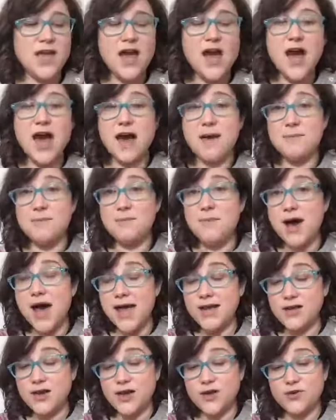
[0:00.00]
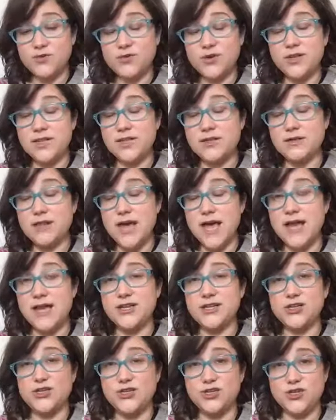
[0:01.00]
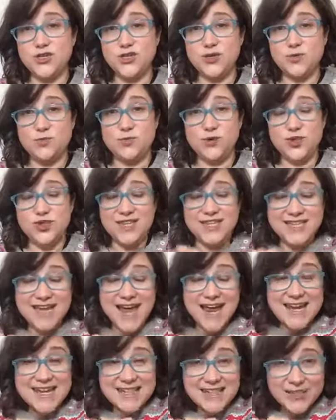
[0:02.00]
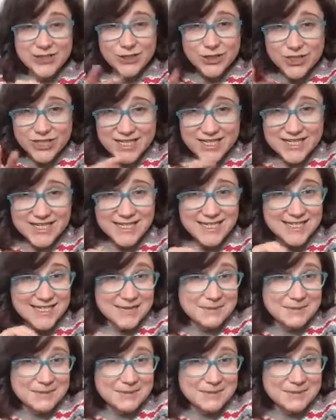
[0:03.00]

My daughter really liked to put the tiny little chia seeds in